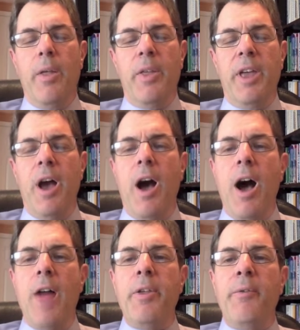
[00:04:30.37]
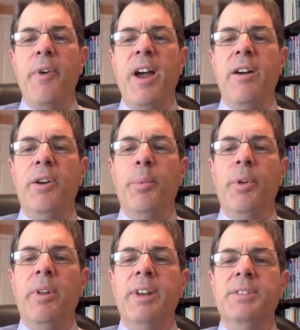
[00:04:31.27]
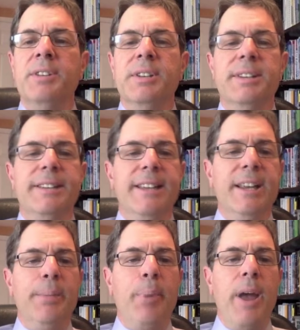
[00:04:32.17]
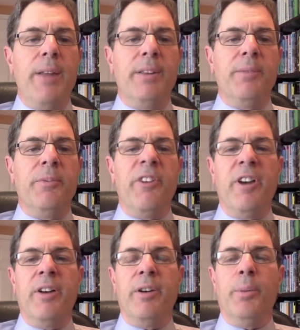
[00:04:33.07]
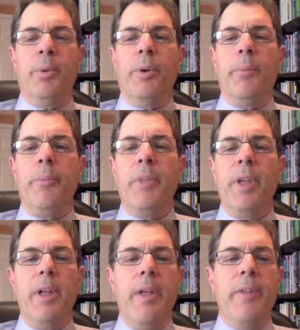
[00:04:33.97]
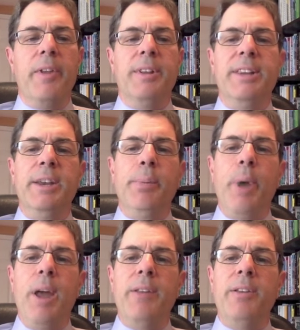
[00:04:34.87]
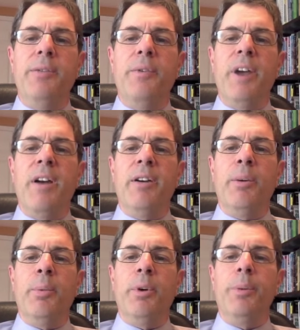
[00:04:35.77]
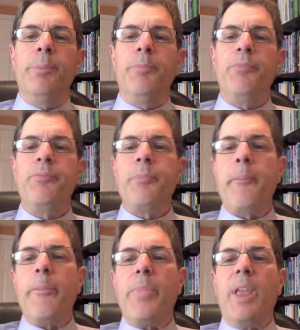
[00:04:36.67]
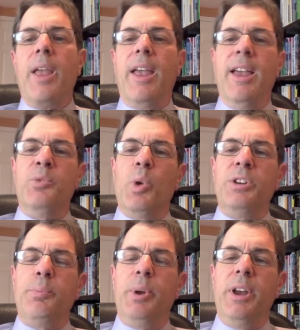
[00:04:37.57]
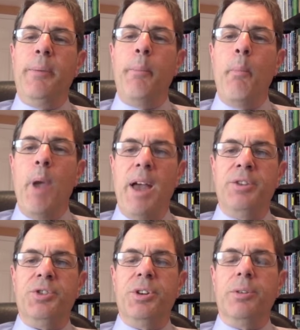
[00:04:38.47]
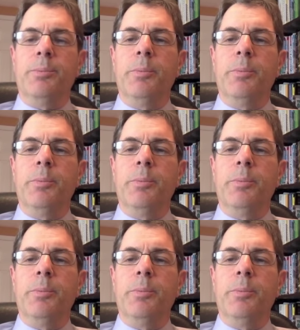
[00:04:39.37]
The other variable is the dependent variable. The dependent variable is what's being measured.